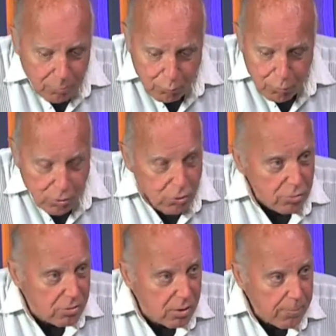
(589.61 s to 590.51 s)

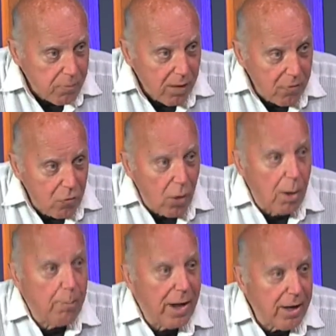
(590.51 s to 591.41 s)
produced
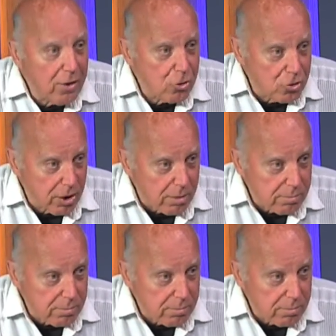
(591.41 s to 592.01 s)
from energy.